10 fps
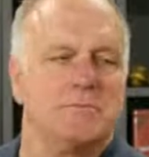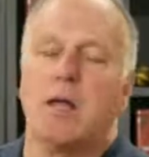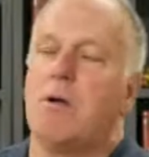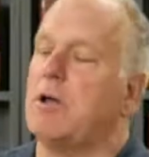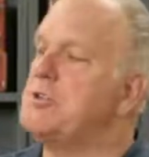
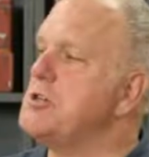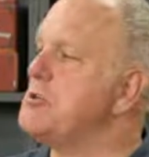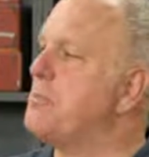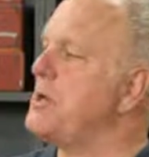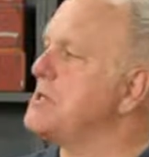Well,
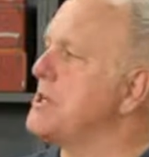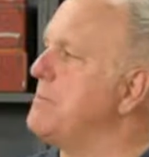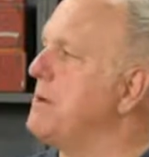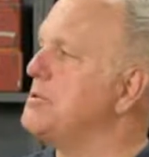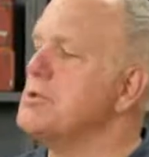gingerbread is coming
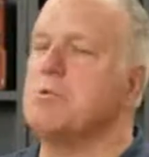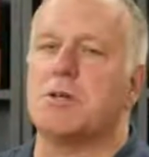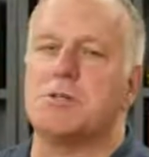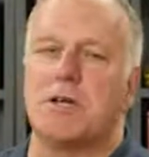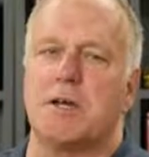up soon
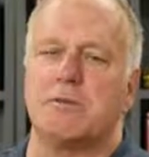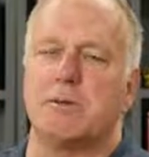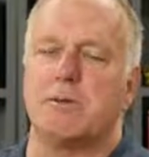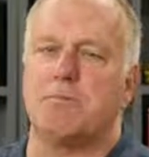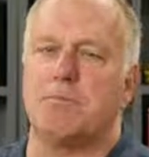because
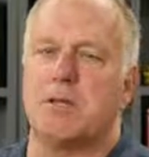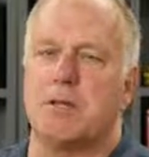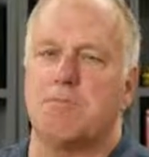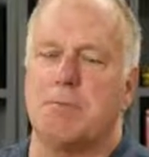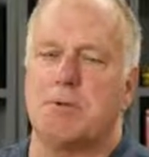
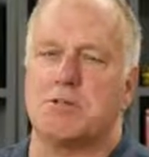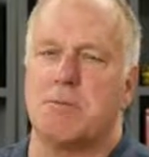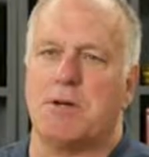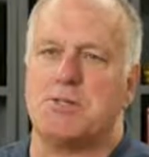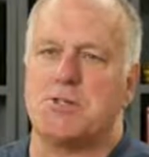the pumpkin
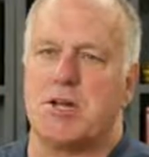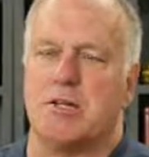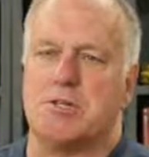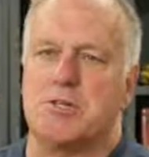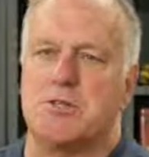spice
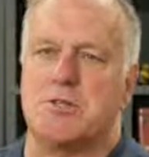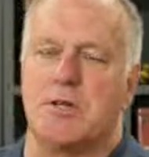challenge is.